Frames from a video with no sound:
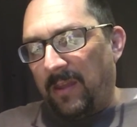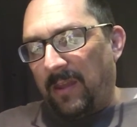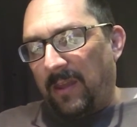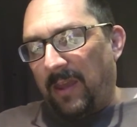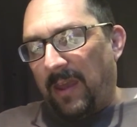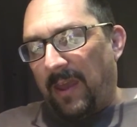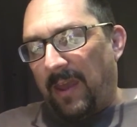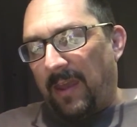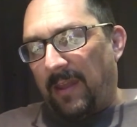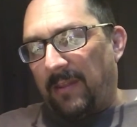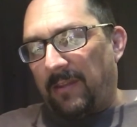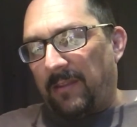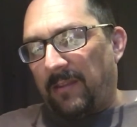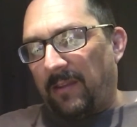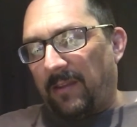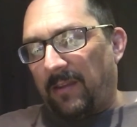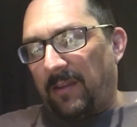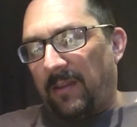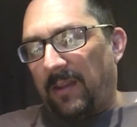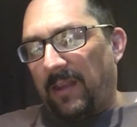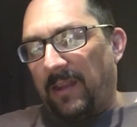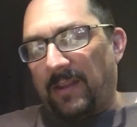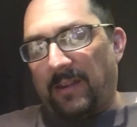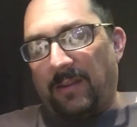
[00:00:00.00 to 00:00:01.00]
And
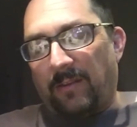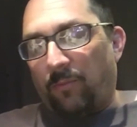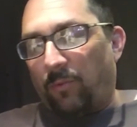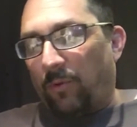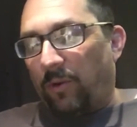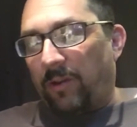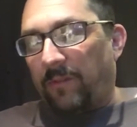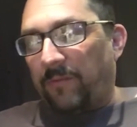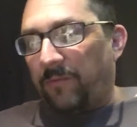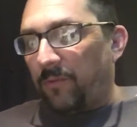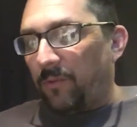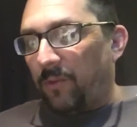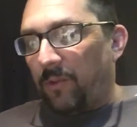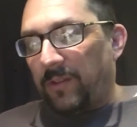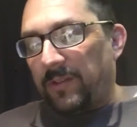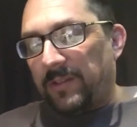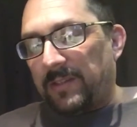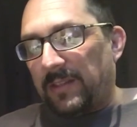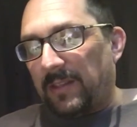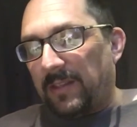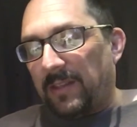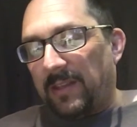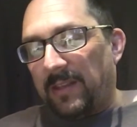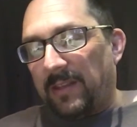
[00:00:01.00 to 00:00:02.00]
it worked
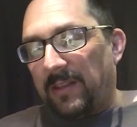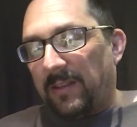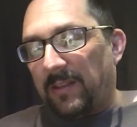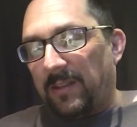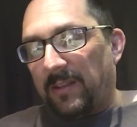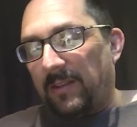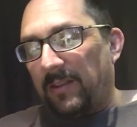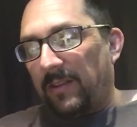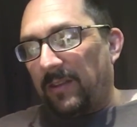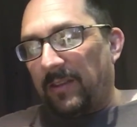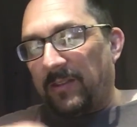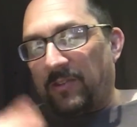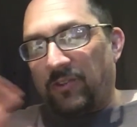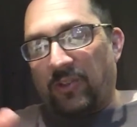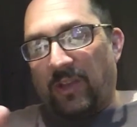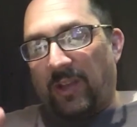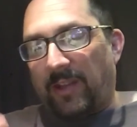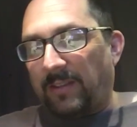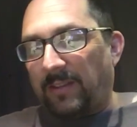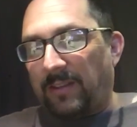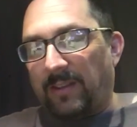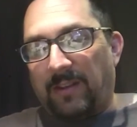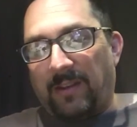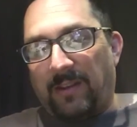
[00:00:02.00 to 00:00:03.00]
flawlessly. It
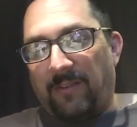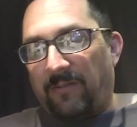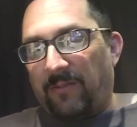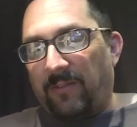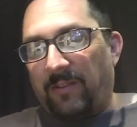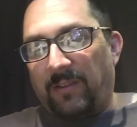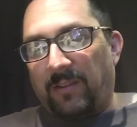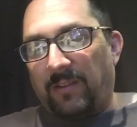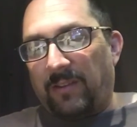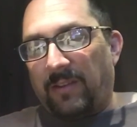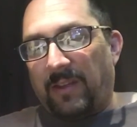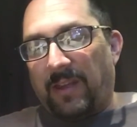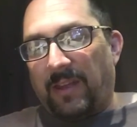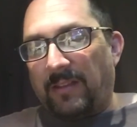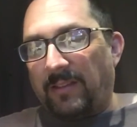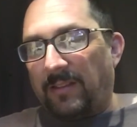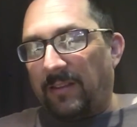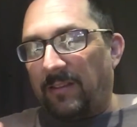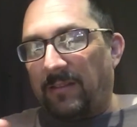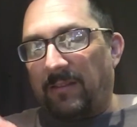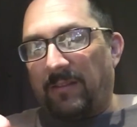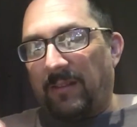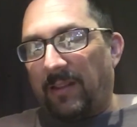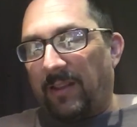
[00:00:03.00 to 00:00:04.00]
ejected every. It
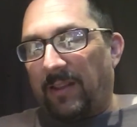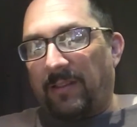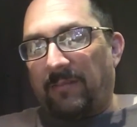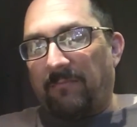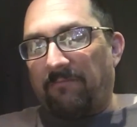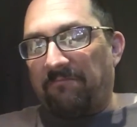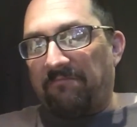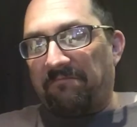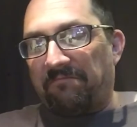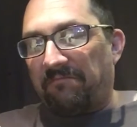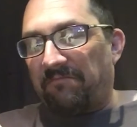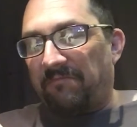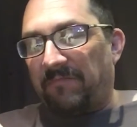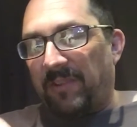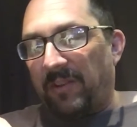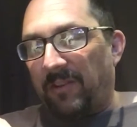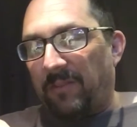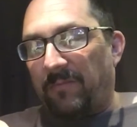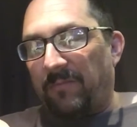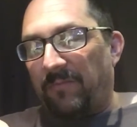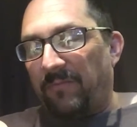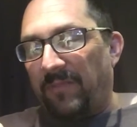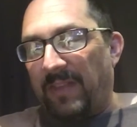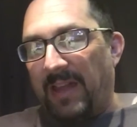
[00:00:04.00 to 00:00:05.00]
didn't like.
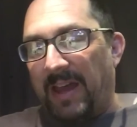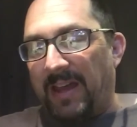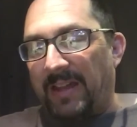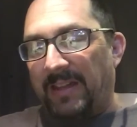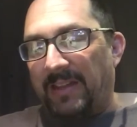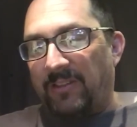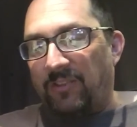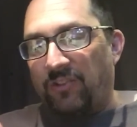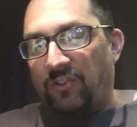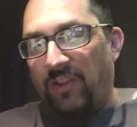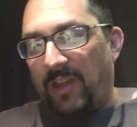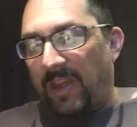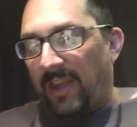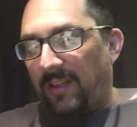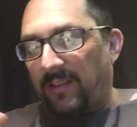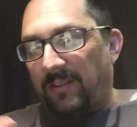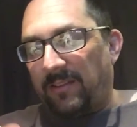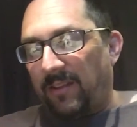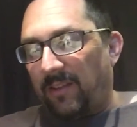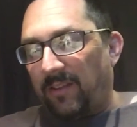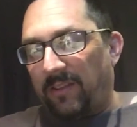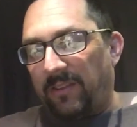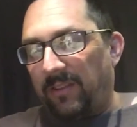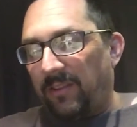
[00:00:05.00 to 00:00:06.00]

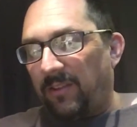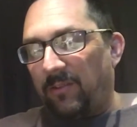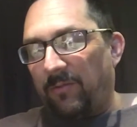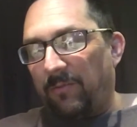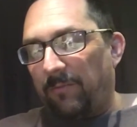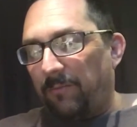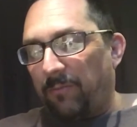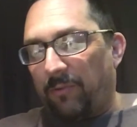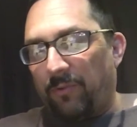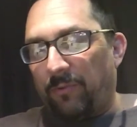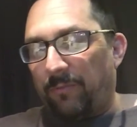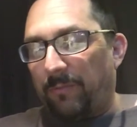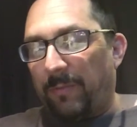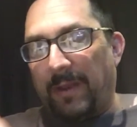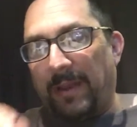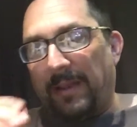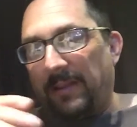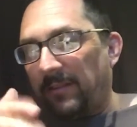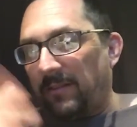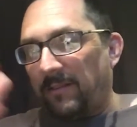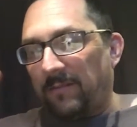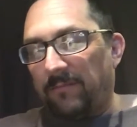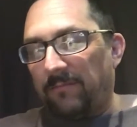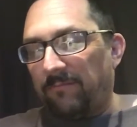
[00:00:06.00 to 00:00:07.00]
Non-eject, nothing. You pulled
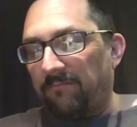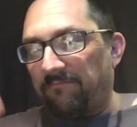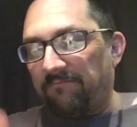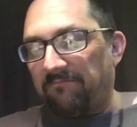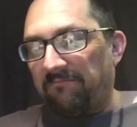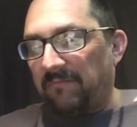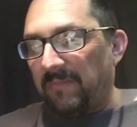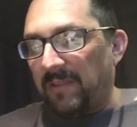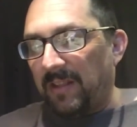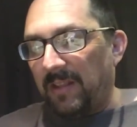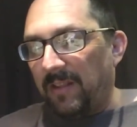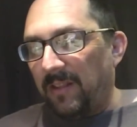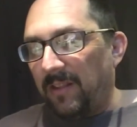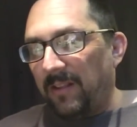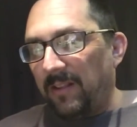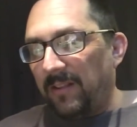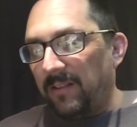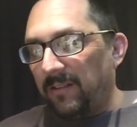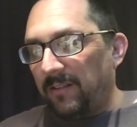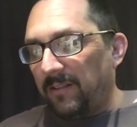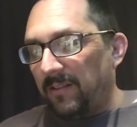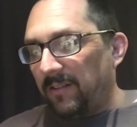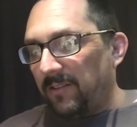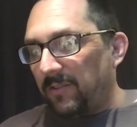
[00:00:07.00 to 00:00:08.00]
back, the
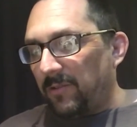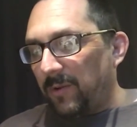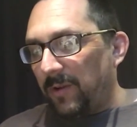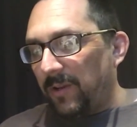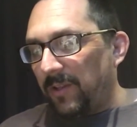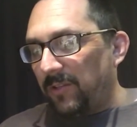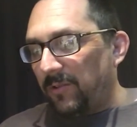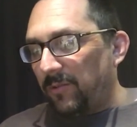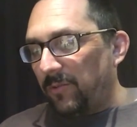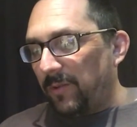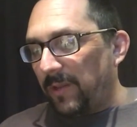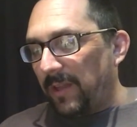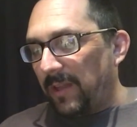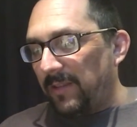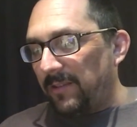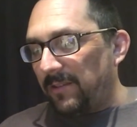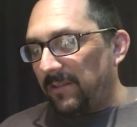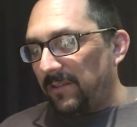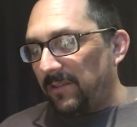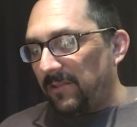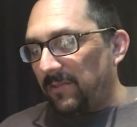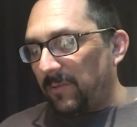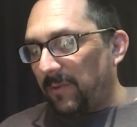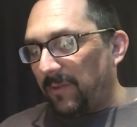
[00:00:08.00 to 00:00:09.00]
little 22
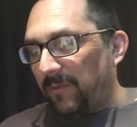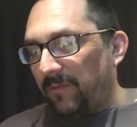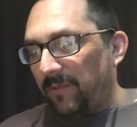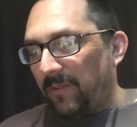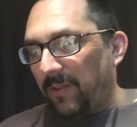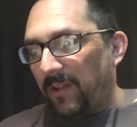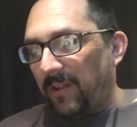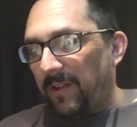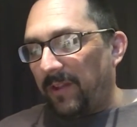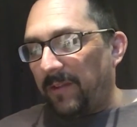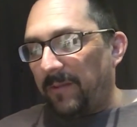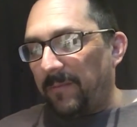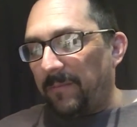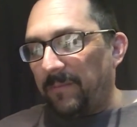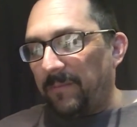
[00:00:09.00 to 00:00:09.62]
casings went flying,